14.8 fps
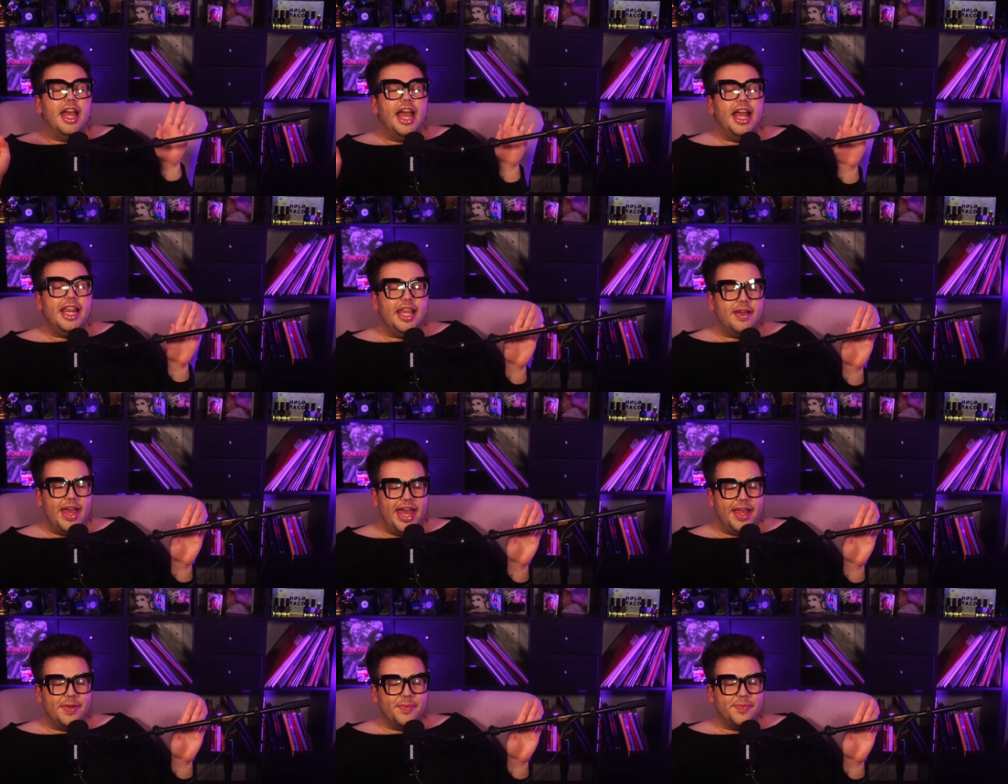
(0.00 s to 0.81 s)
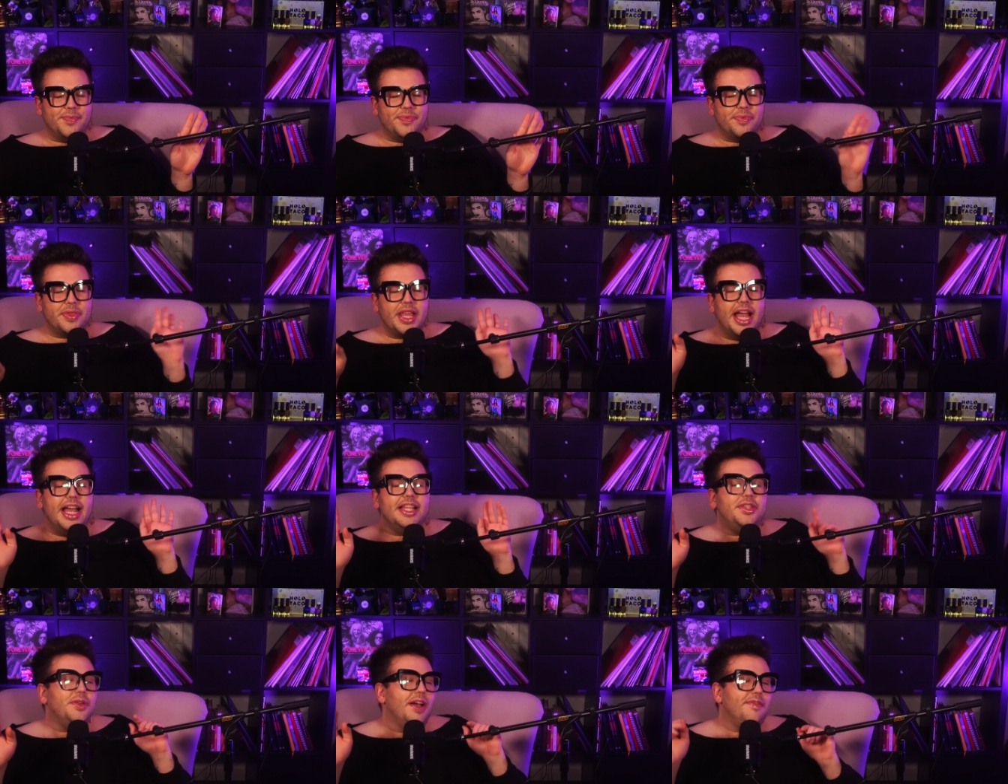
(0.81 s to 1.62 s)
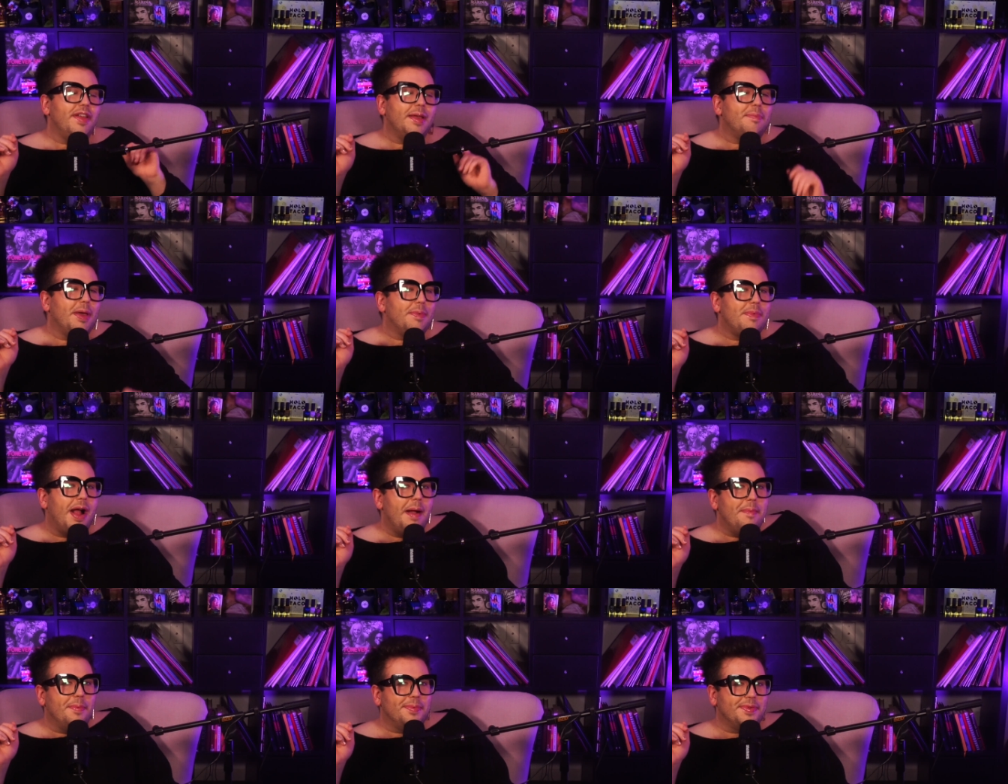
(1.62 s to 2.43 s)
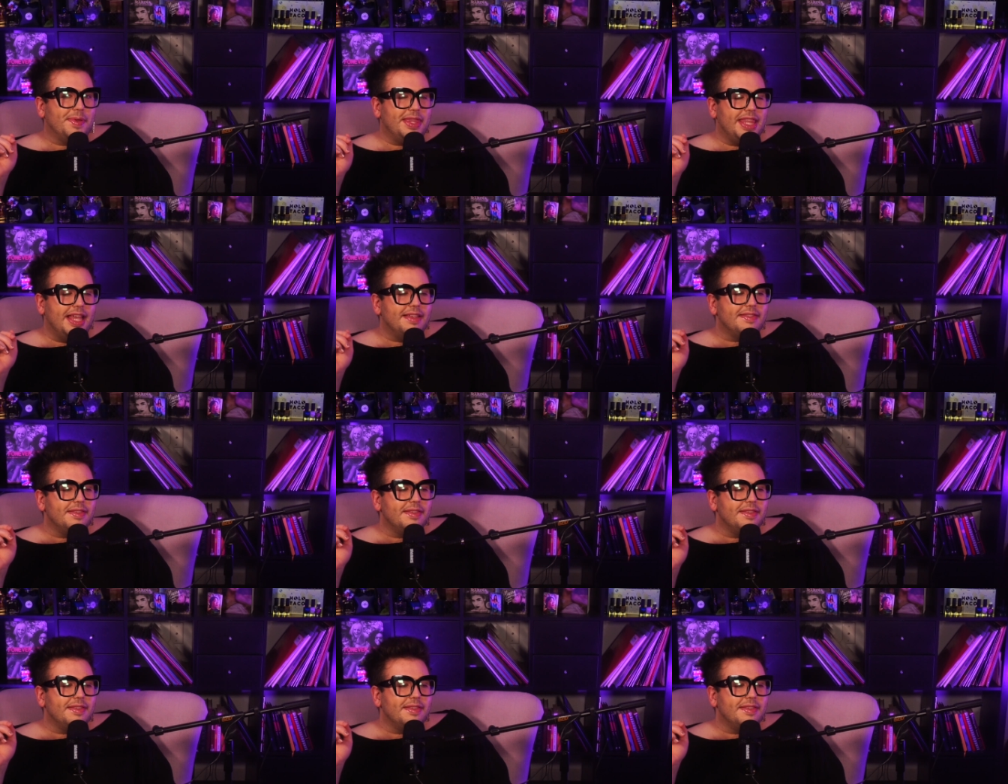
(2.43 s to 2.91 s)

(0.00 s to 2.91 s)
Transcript: Anyway, I do have like big problems with this.